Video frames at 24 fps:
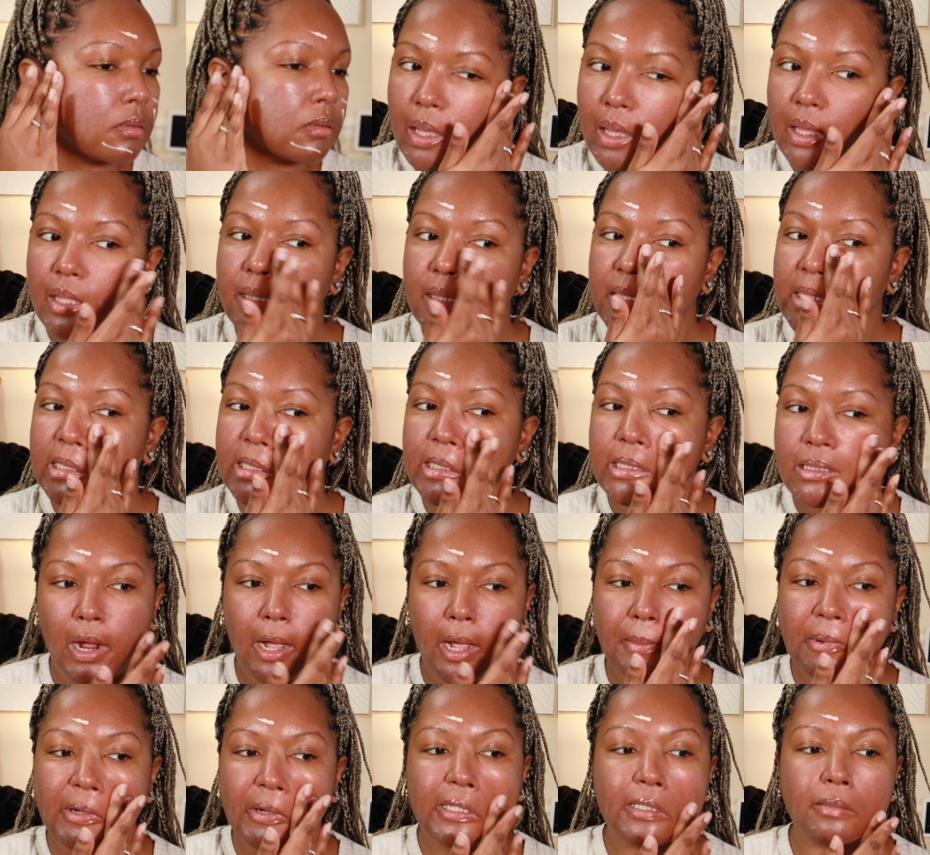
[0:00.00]
And this
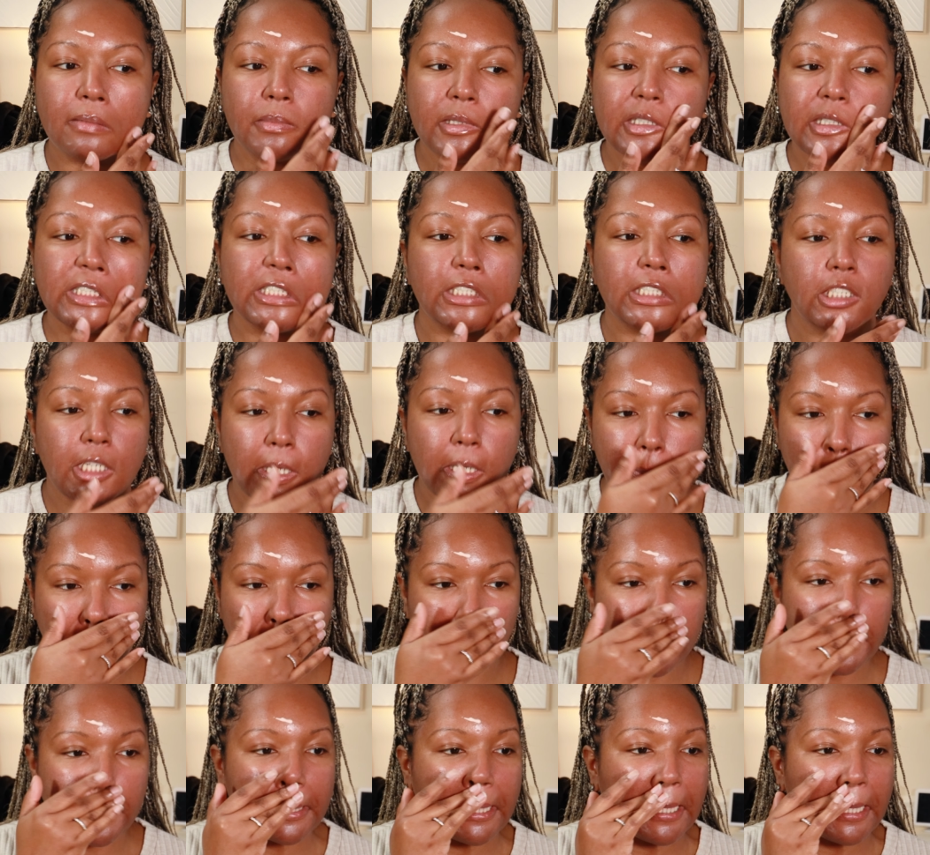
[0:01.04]
primer is much
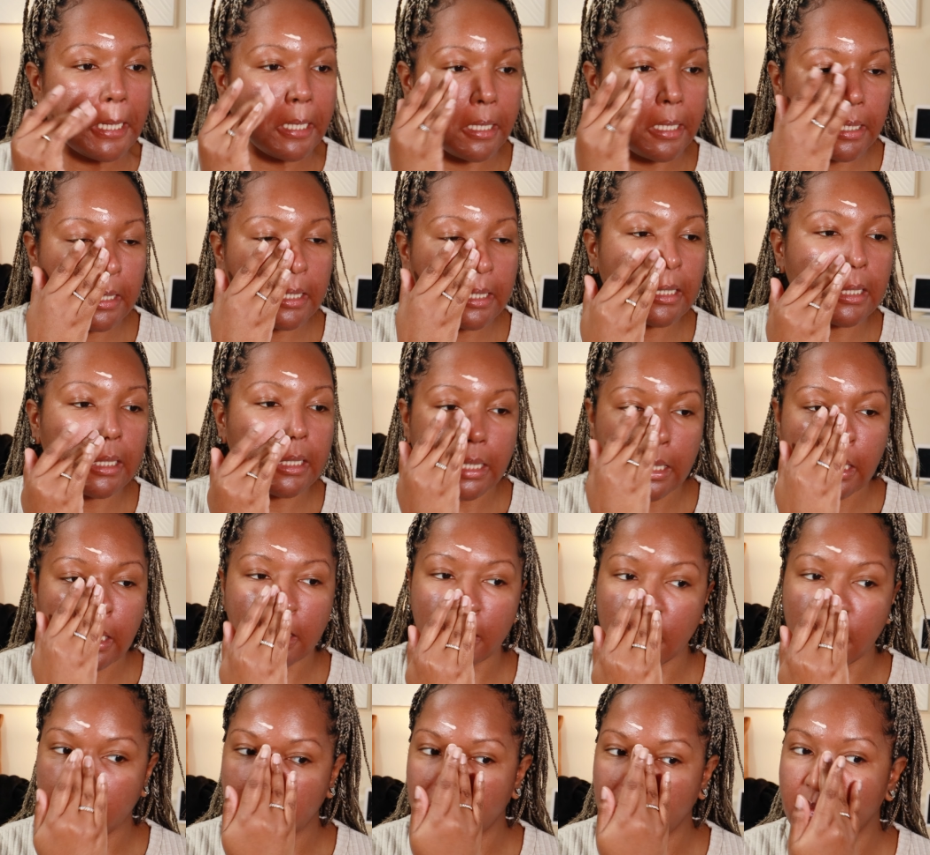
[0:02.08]
cheaper than any
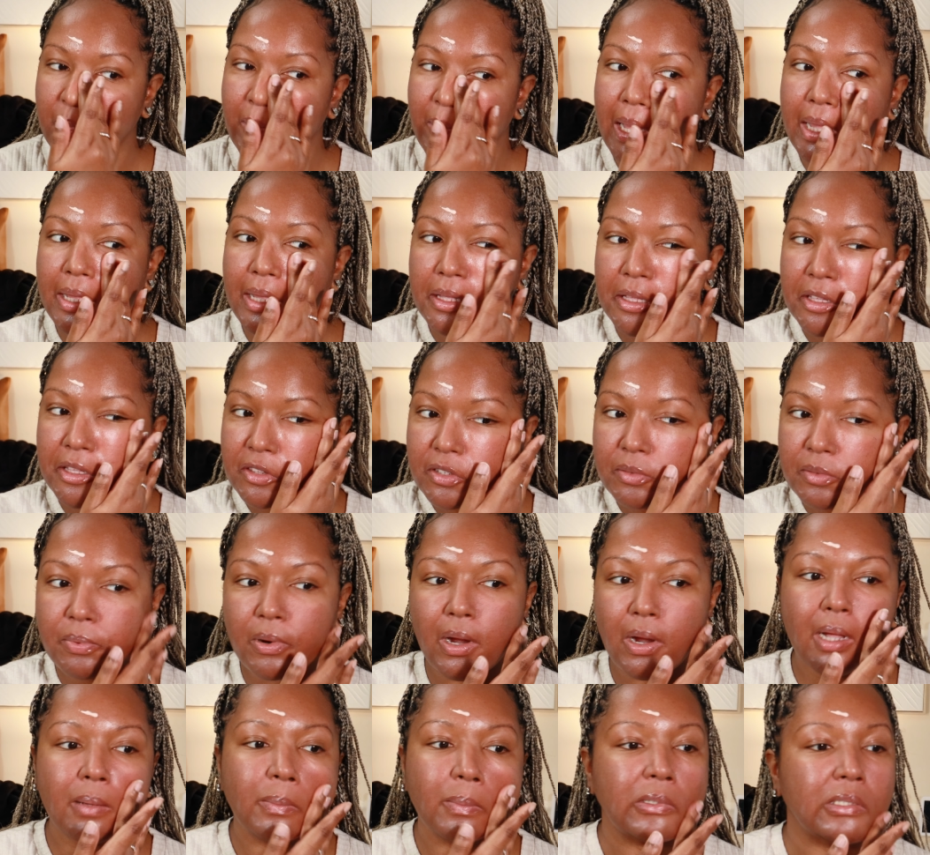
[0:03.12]
of my other
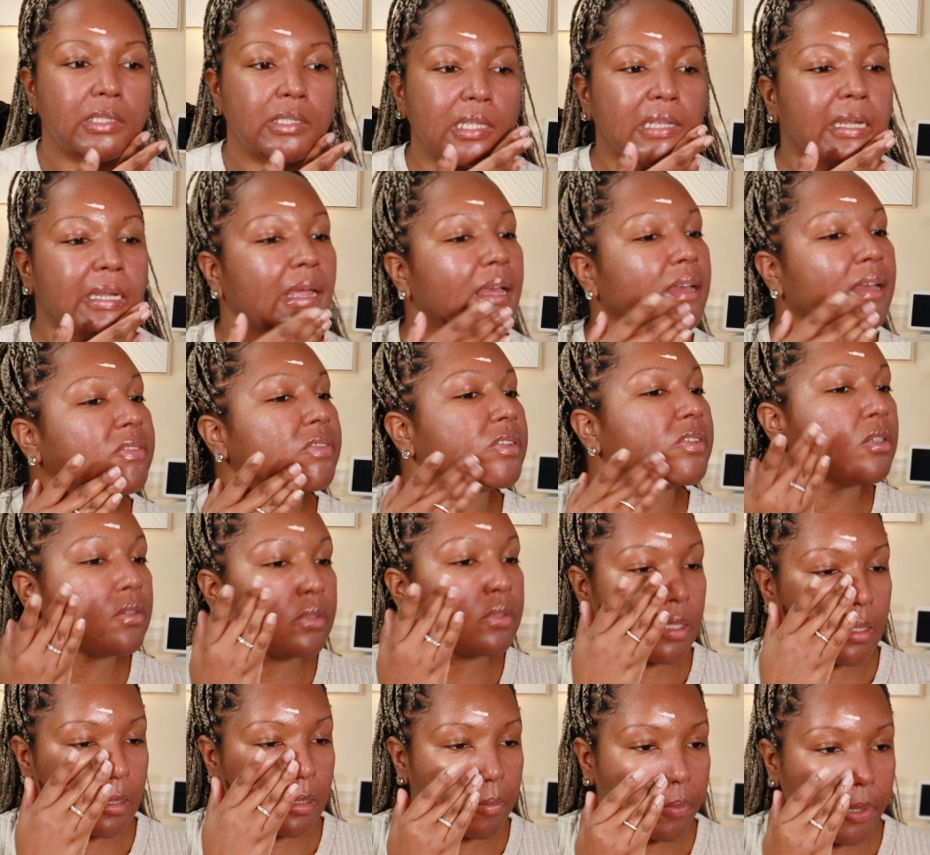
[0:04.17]
primers that I've
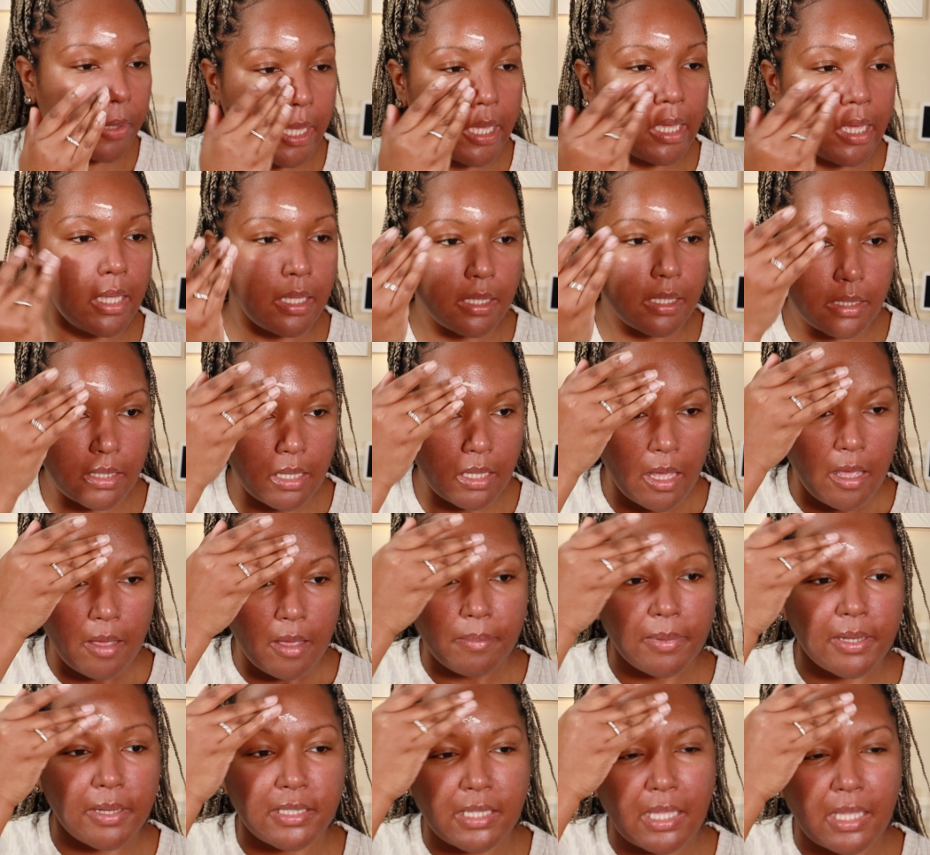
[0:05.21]
used in the past,
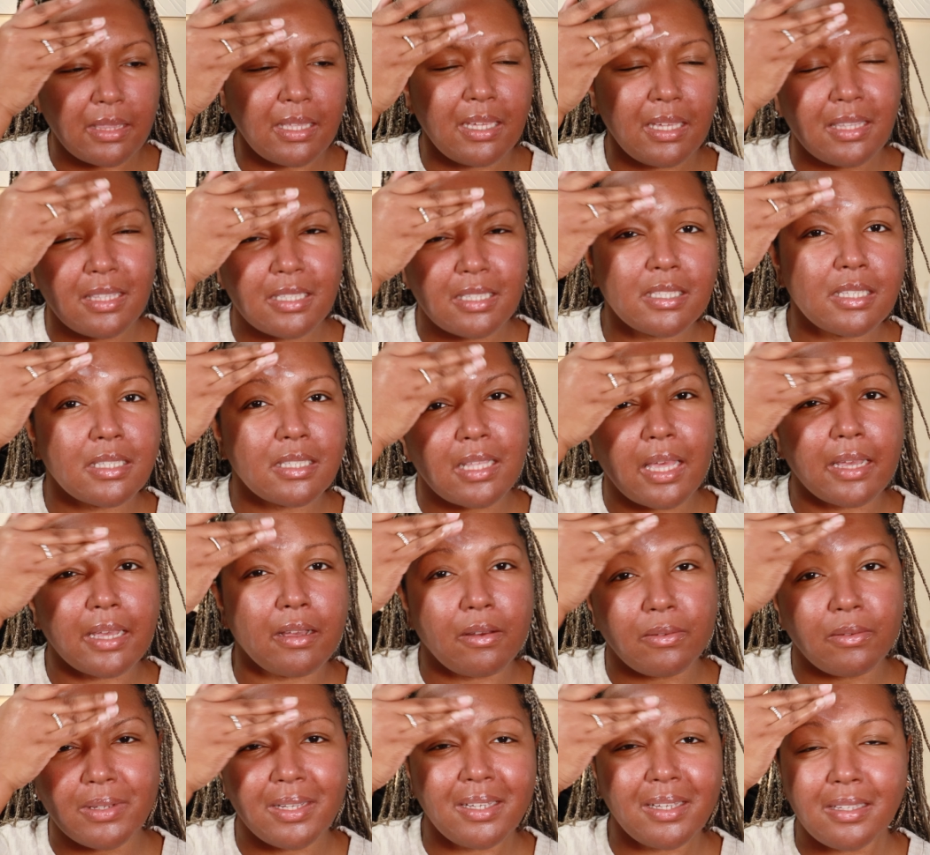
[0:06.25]
because I think this is like
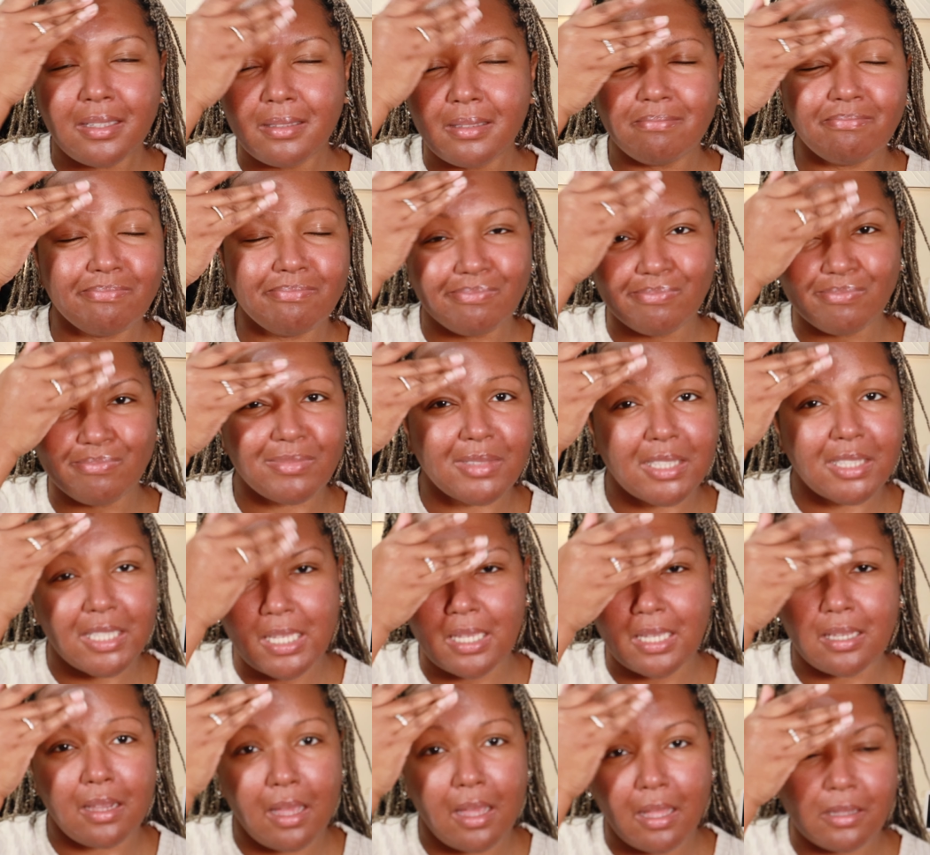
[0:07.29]
only
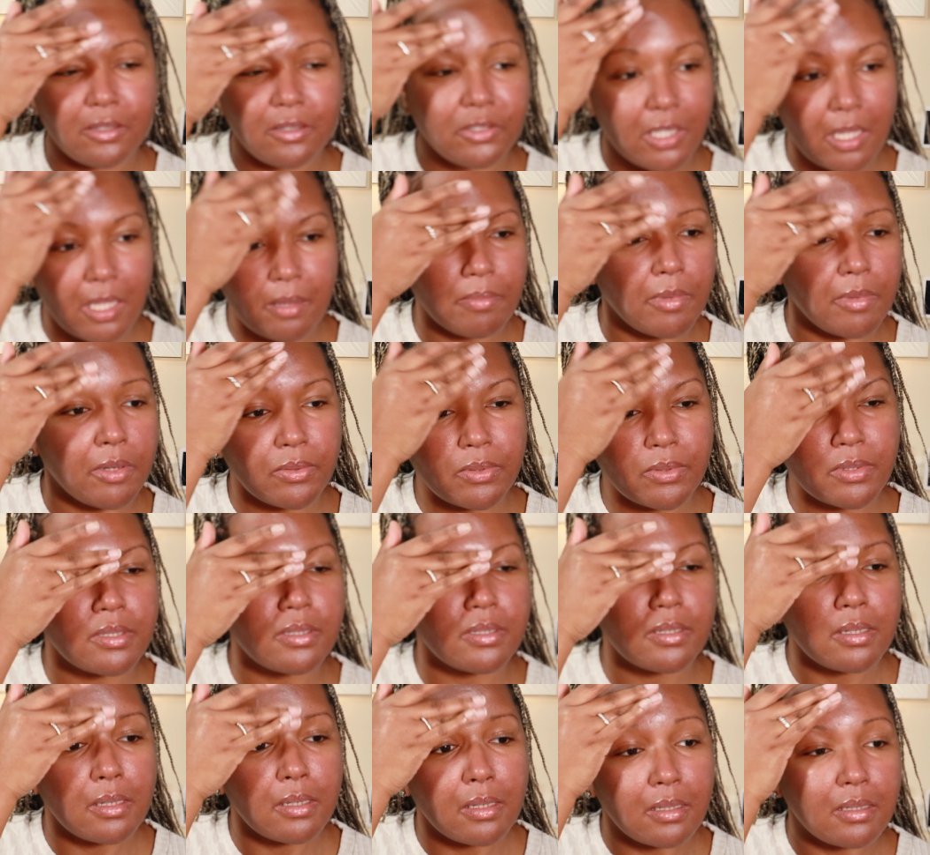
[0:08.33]
$10 at most.